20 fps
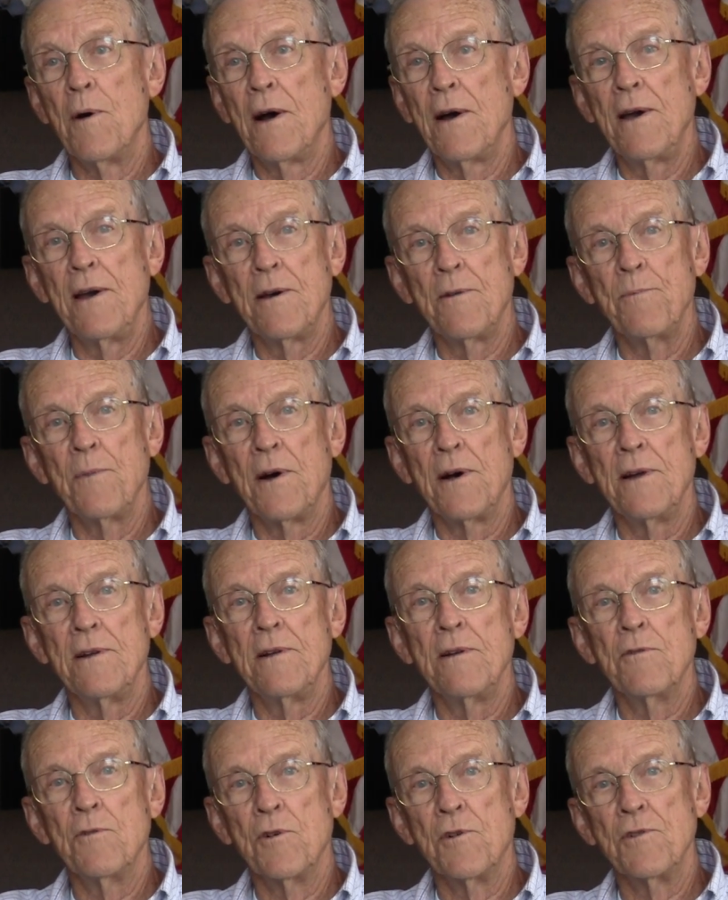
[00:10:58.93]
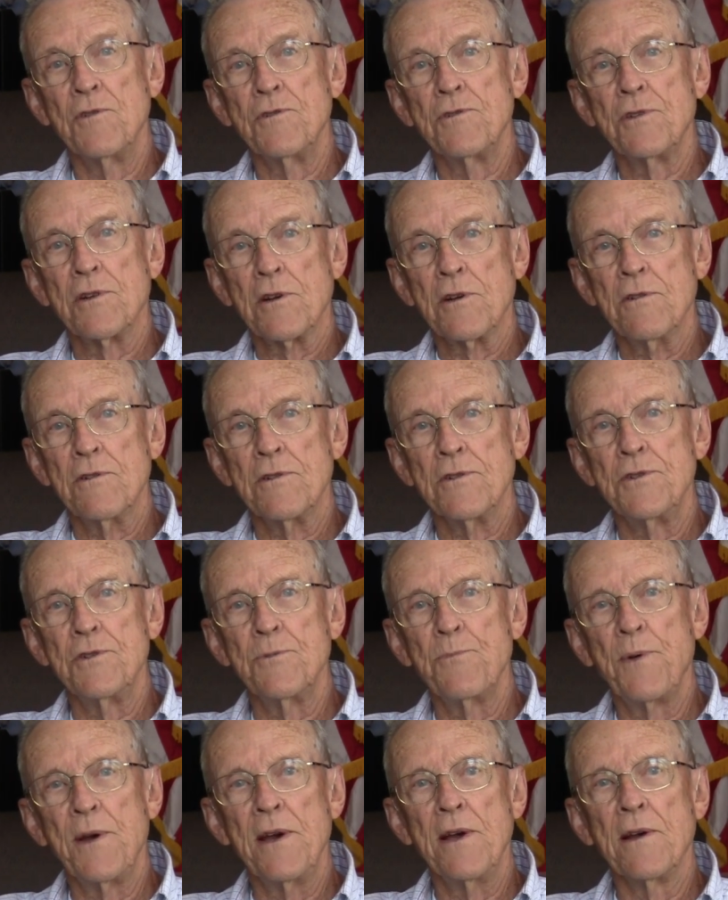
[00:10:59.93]
I had my orders to go to
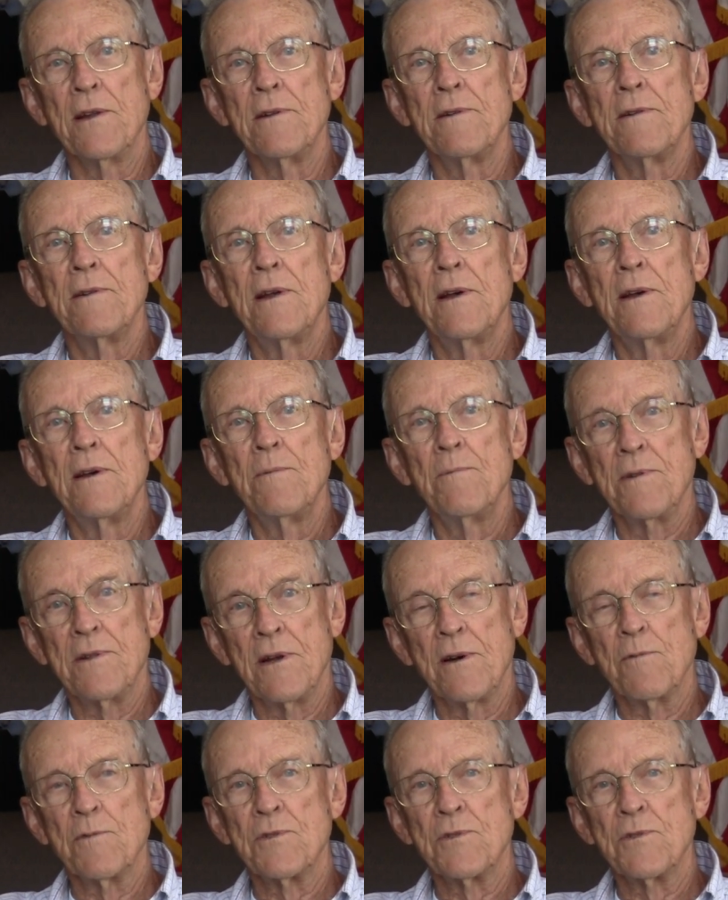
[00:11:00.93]
Japan, but that